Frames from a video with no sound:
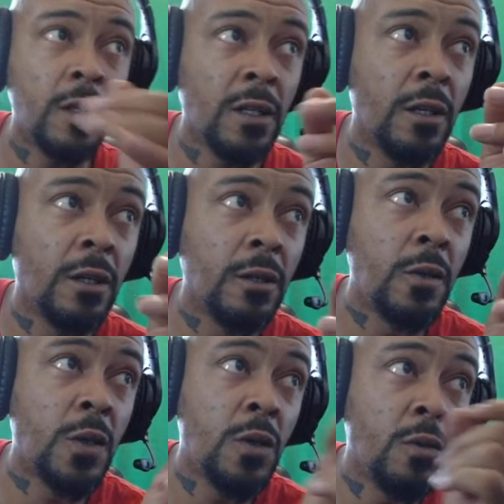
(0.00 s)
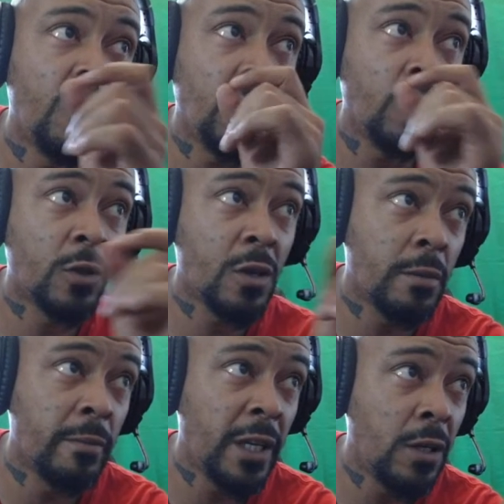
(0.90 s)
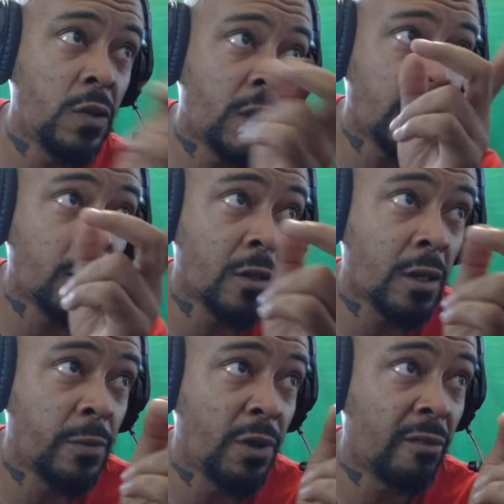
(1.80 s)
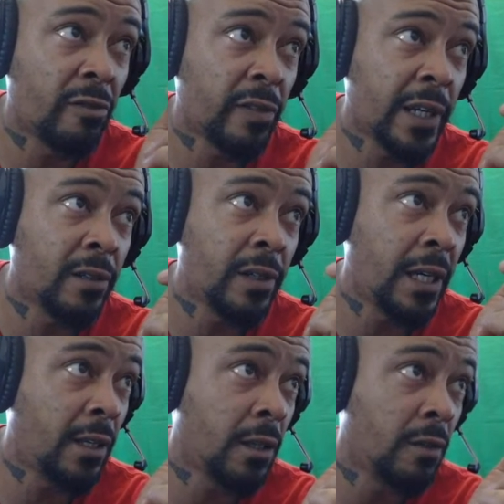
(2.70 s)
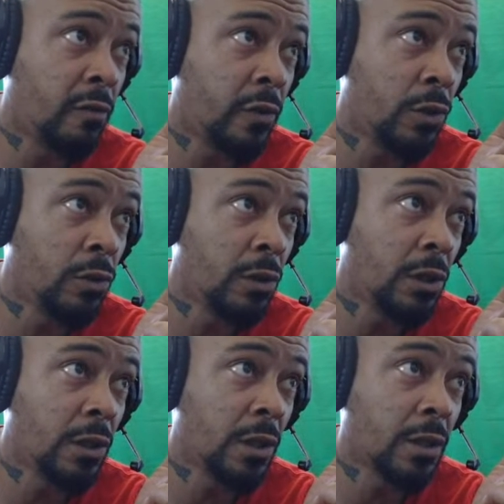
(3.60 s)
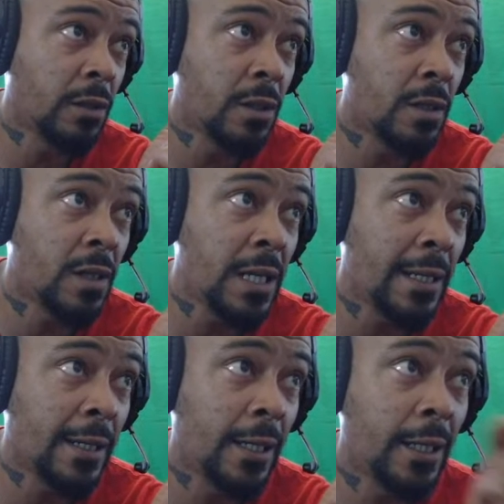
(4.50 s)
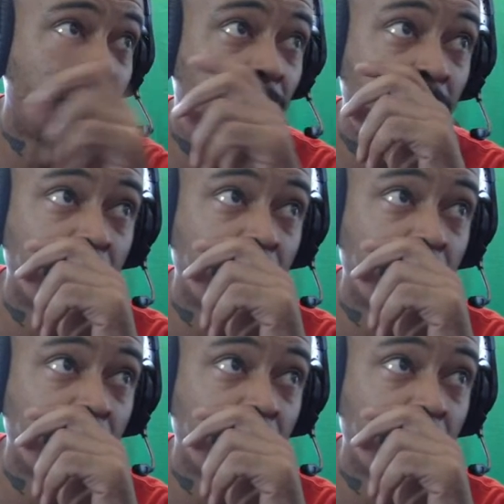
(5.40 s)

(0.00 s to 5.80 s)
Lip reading: going to go to, in your top menus at the top, you have File, Edit, View. You're going to go to Scene Collection.